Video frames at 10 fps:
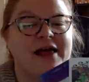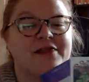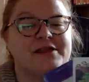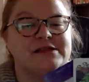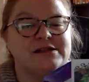
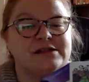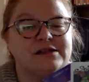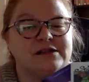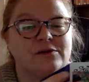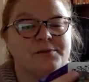This is a
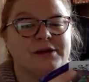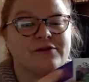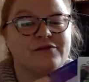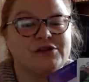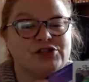little bit
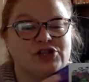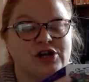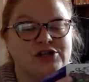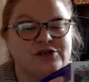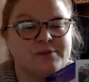of the
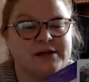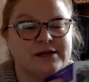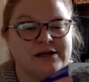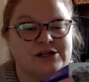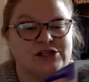
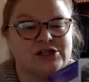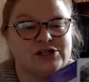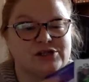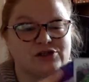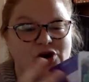judgment that
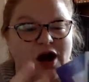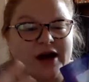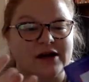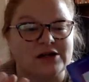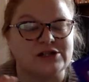she's
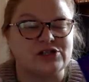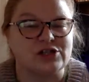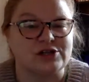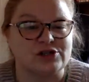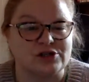trying not to
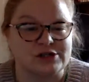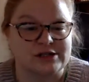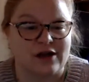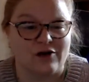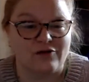judge
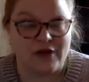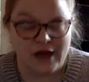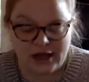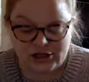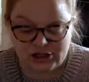herself.
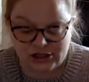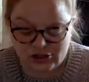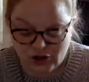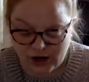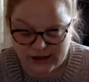She's
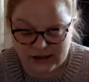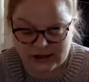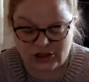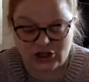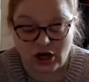trying not
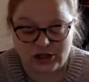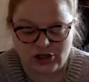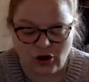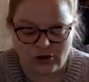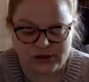to judge
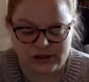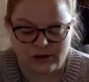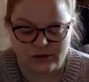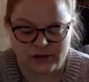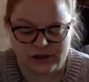
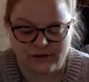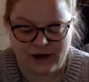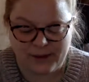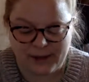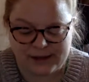also the
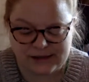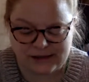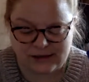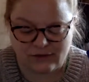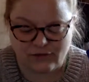divine
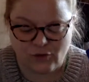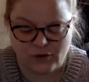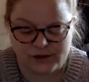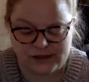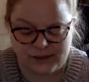masculine for
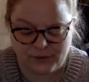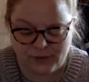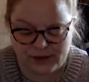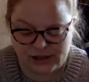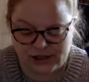the
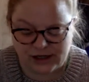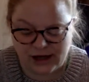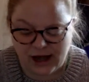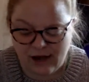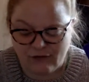separation,
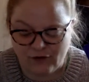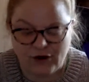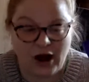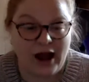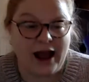for
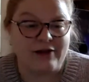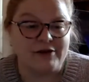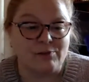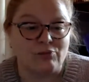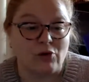not
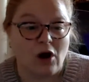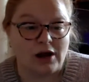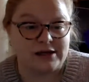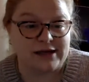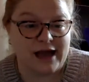having
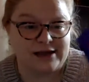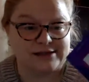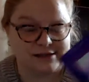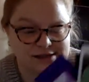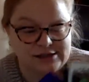brought
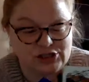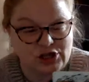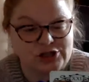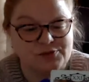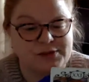yet this
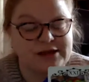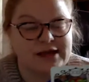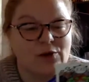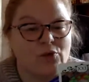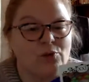judgment
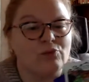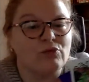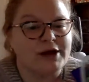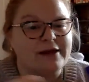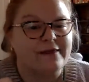that will
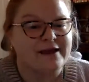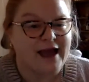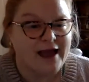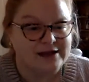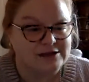bring the
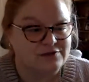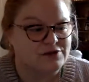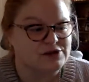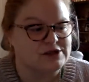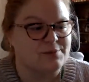end of
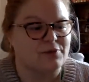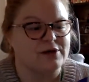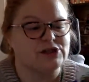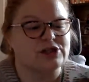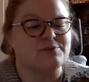their
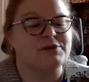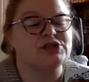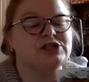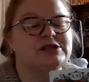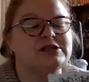separation. But
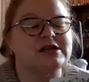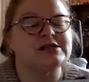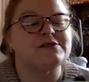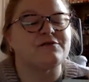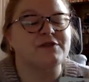she
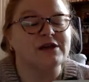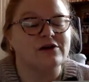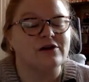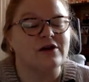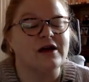does
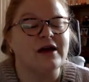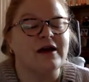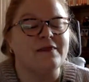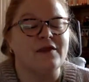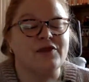feel
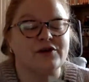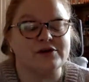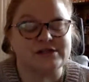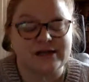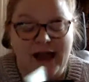that there
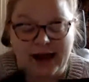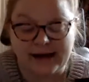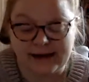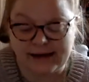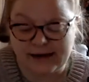is an
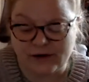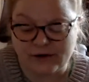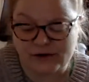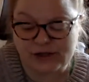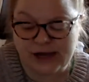ending here.
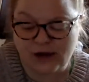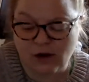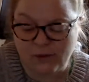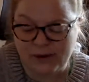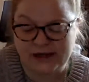There's a
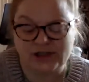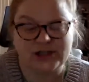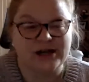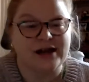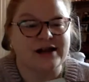
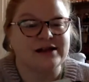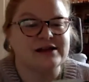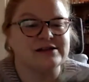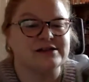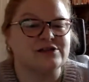culmination. And I
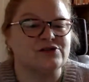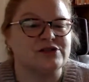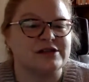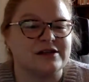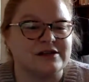think it's
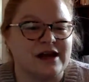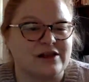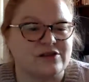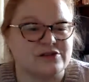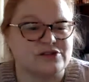interesting that
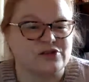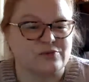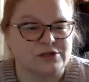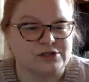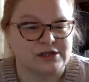that looks so
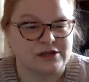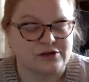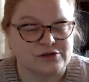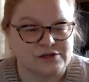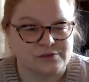much like a
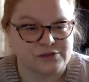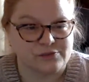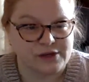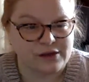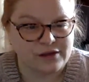Christmas
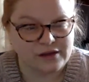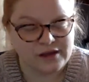wreath,